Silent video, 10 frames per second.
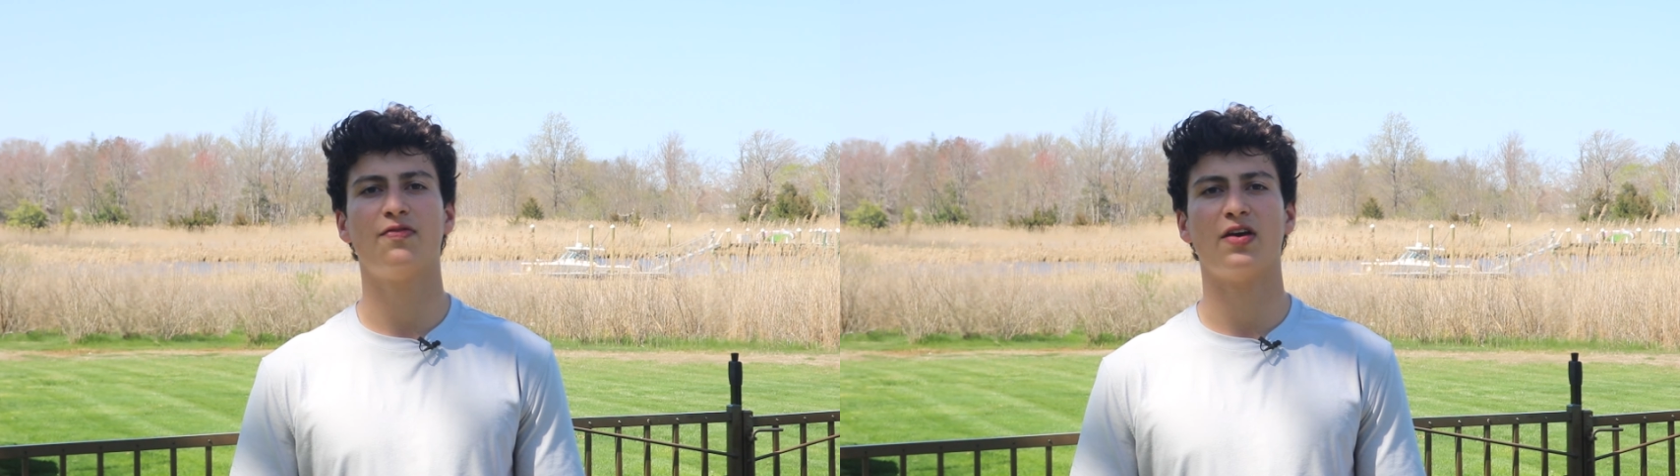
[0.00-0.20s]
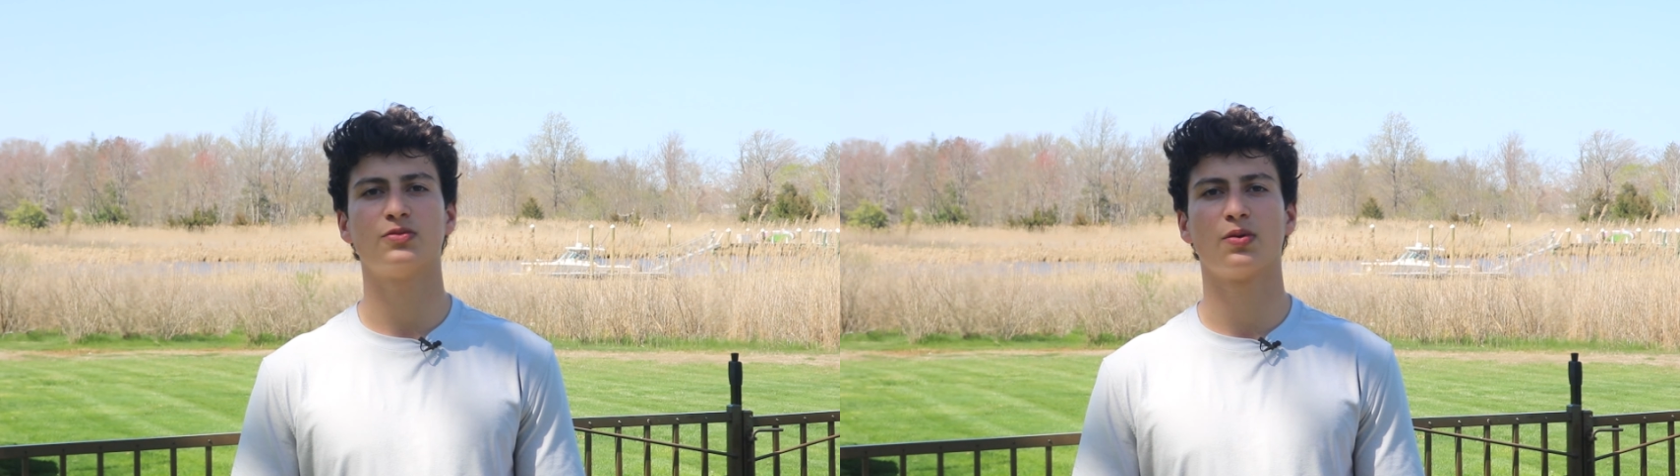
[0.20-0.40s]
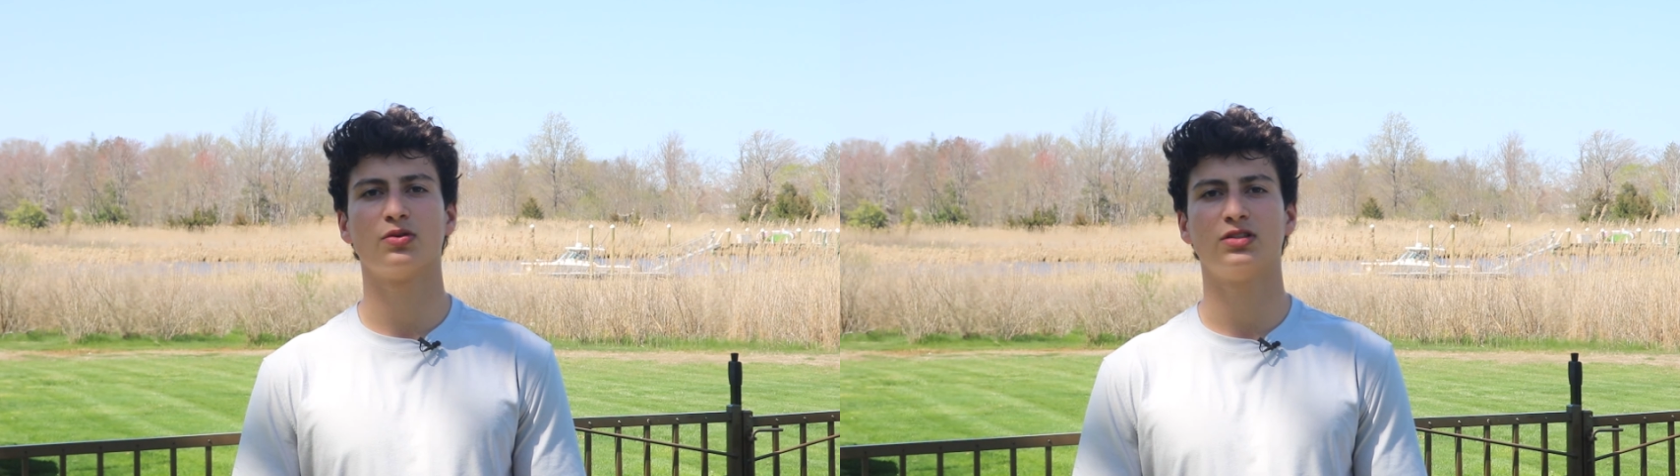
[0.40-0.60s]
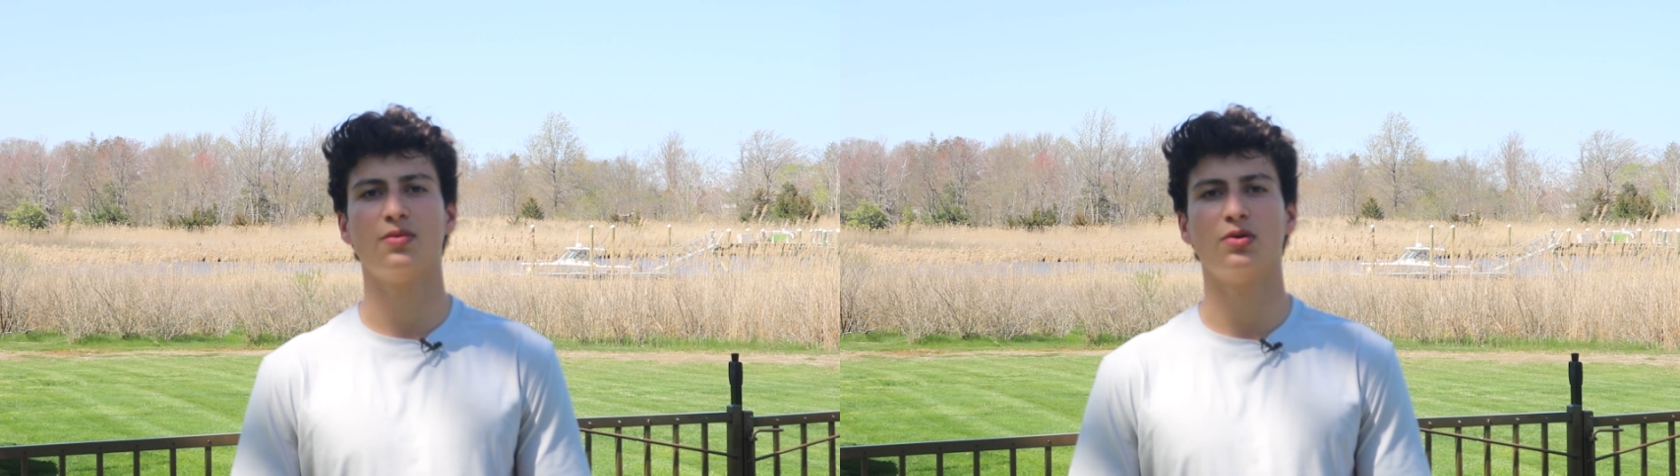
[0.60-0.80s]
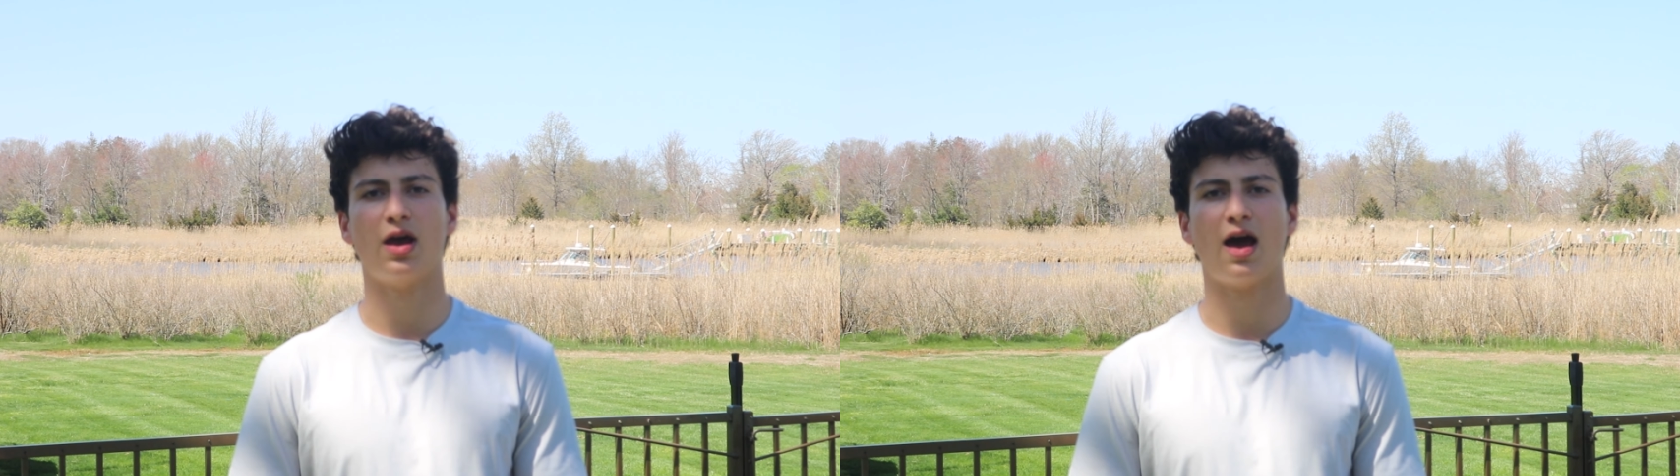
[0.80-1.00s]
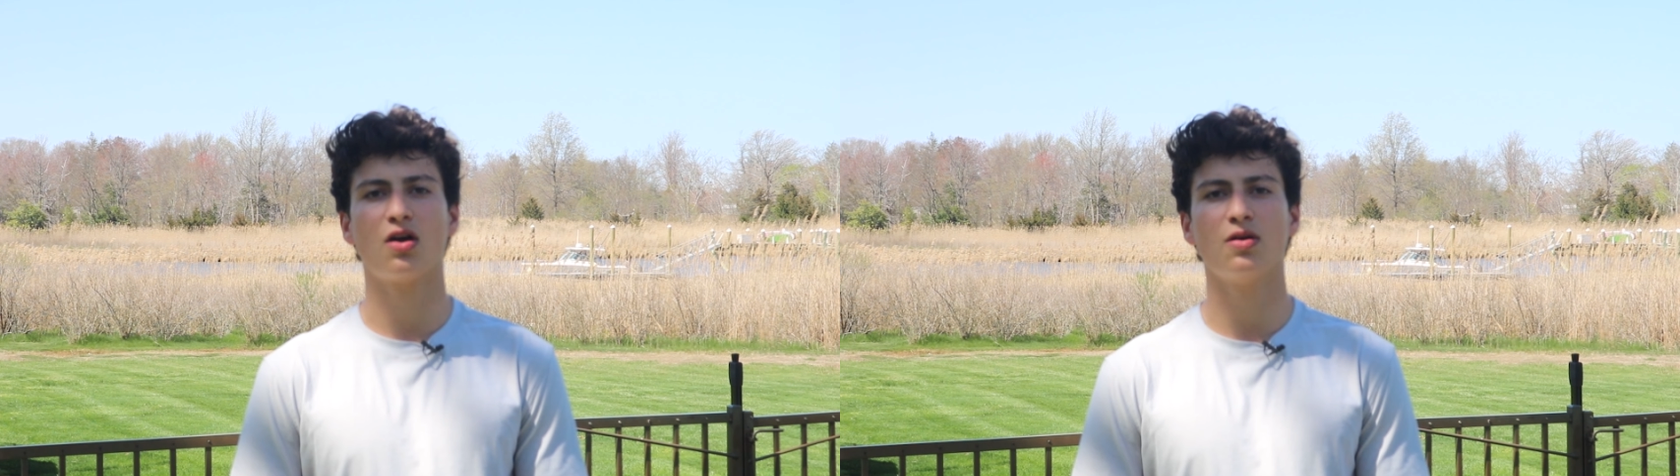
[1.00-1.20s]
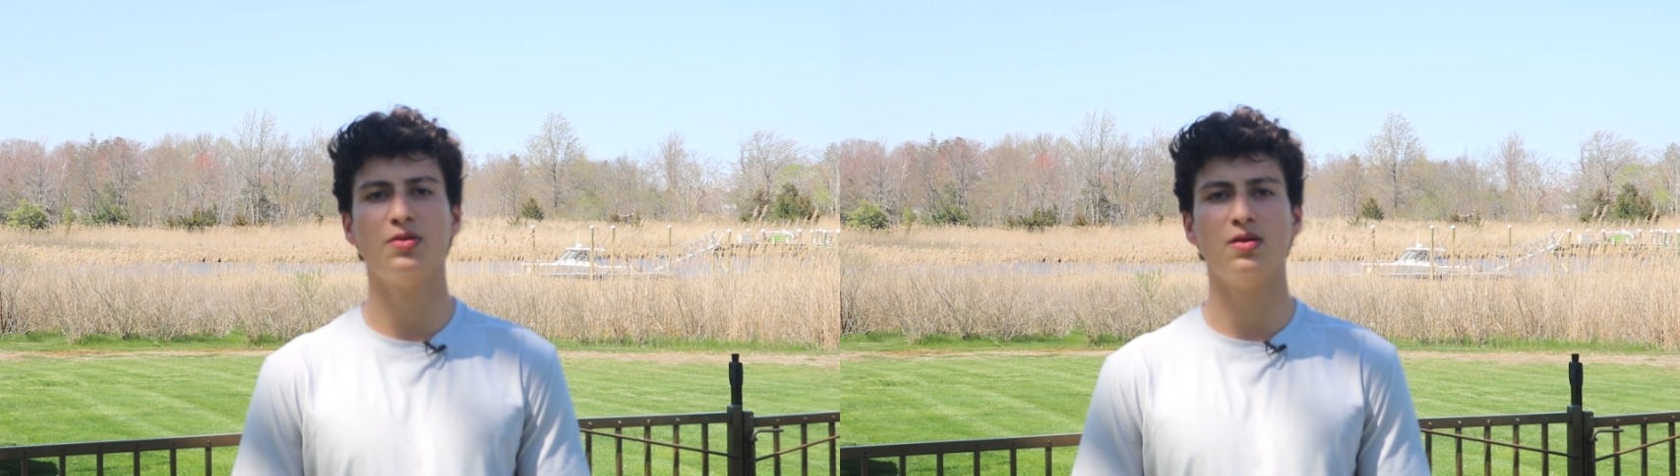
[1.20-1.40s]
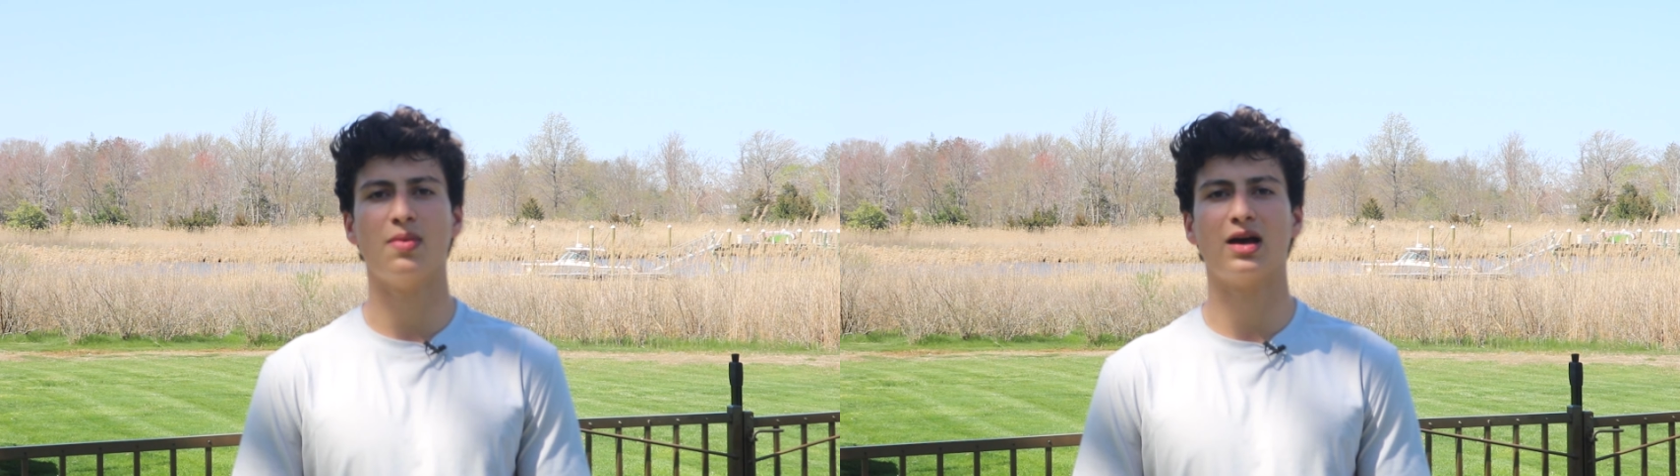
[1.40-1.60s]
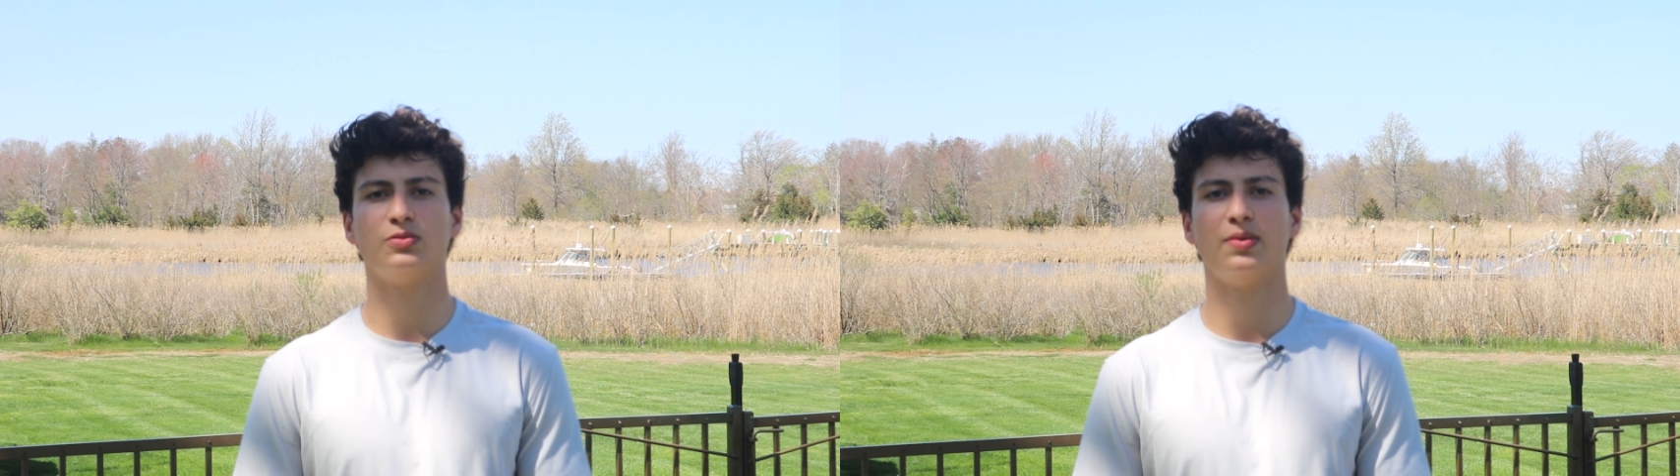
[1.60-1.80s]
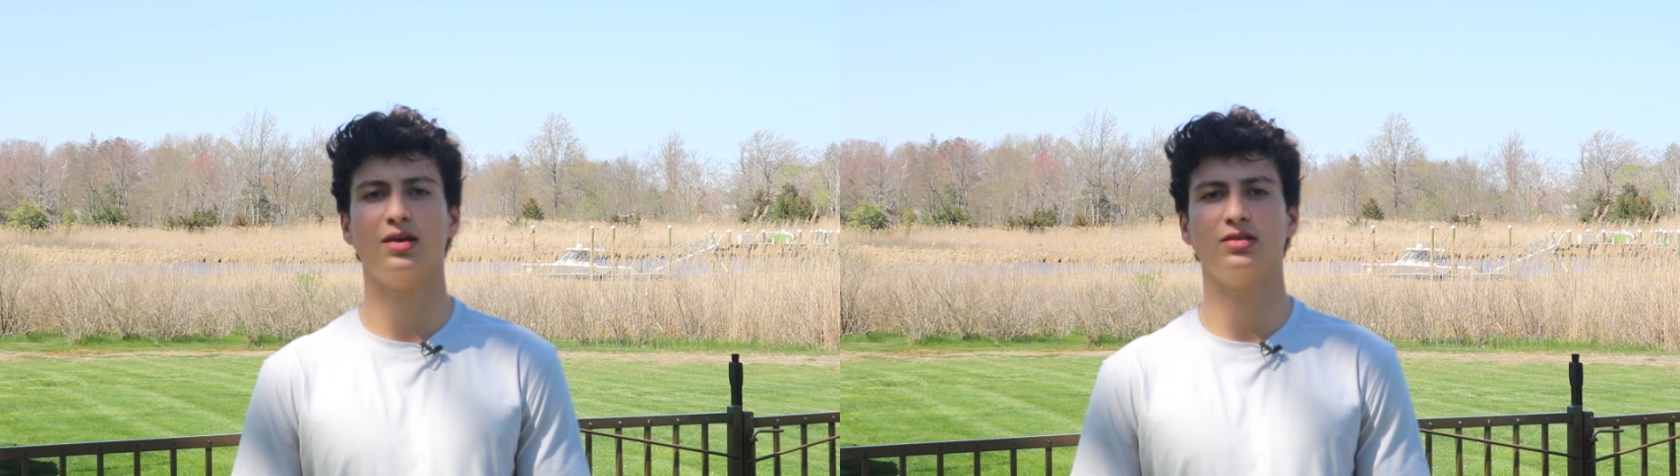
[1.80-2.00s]
Facebook was able to outcompete
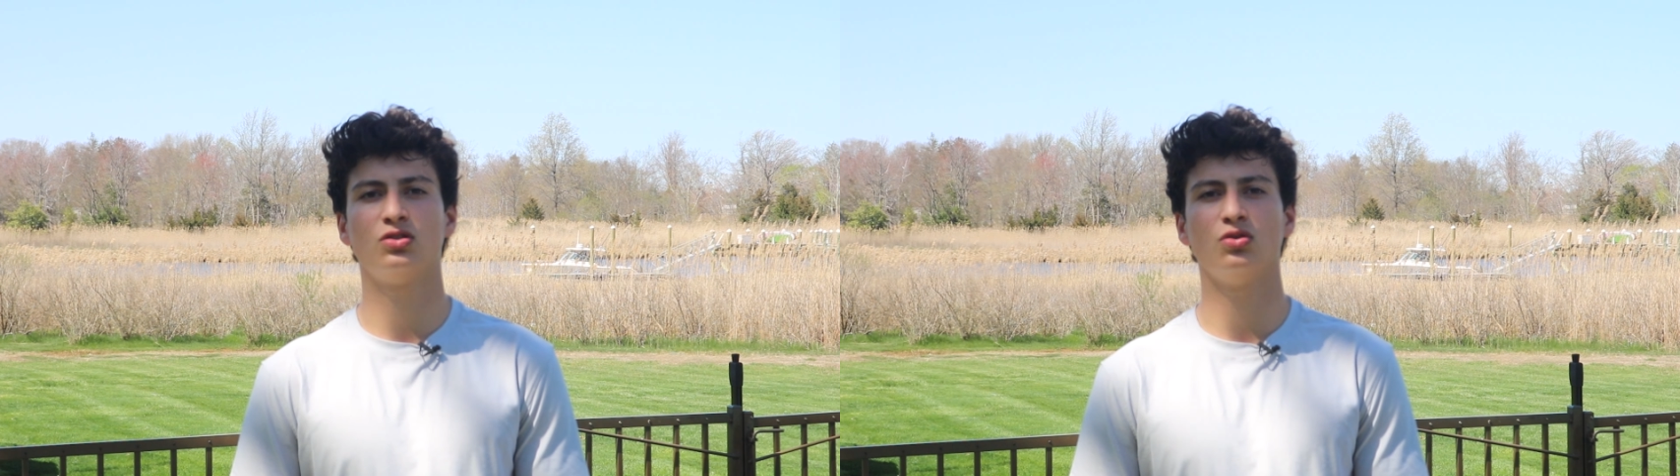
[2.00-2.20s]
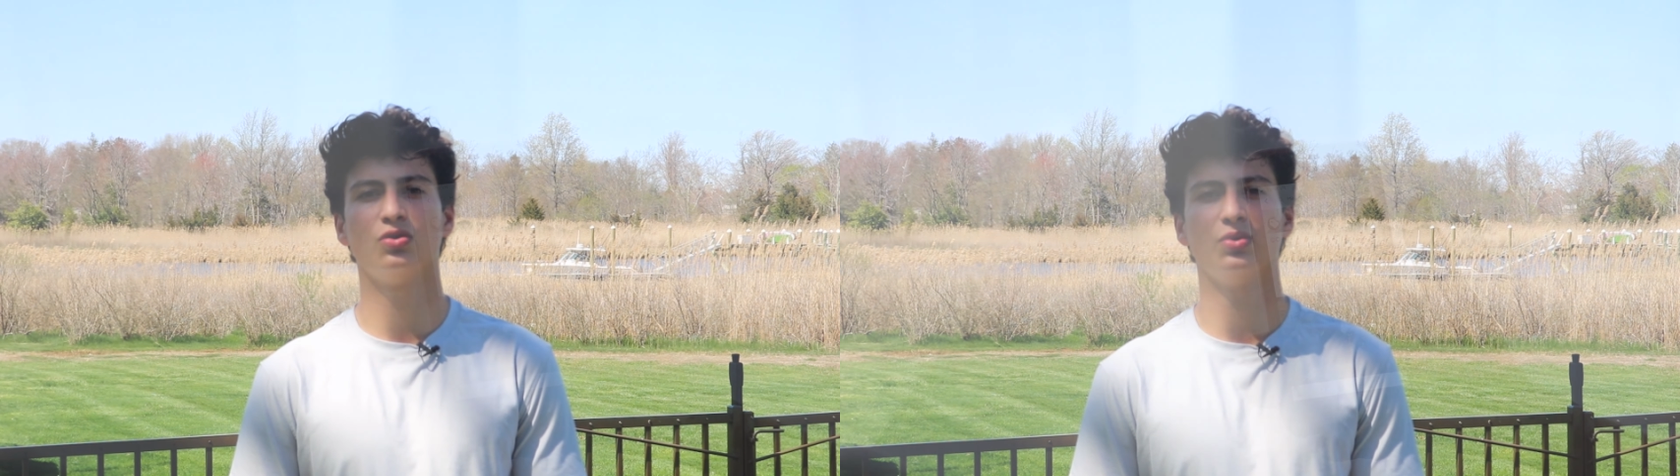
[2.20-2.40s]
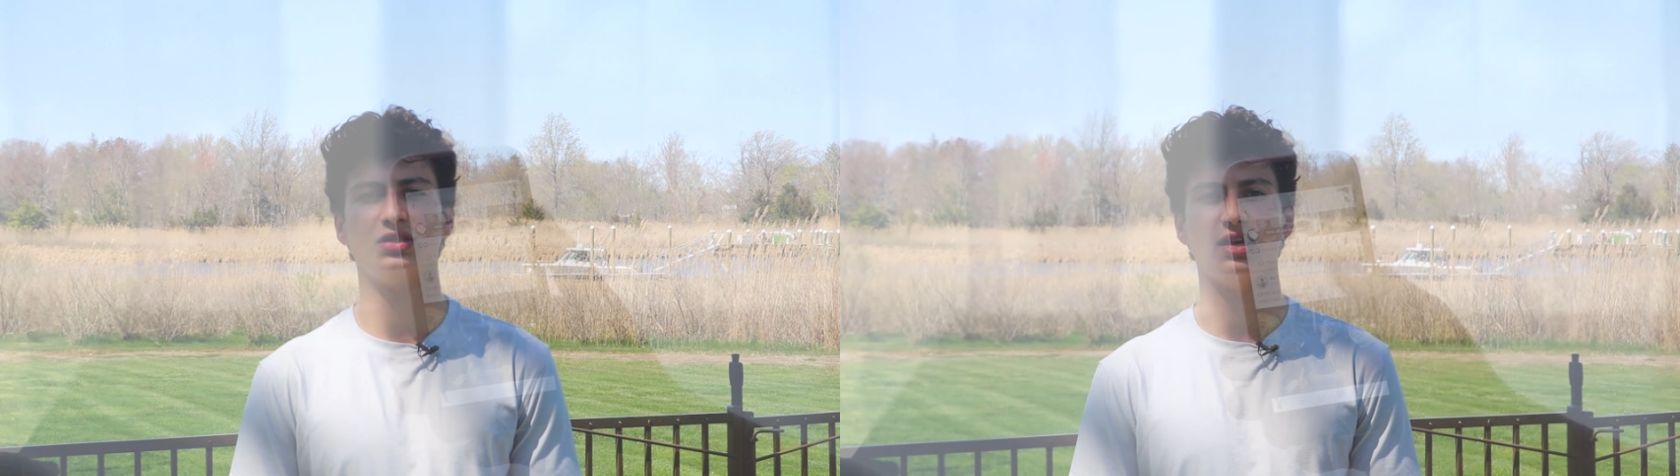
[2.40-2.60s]
MySpace due to its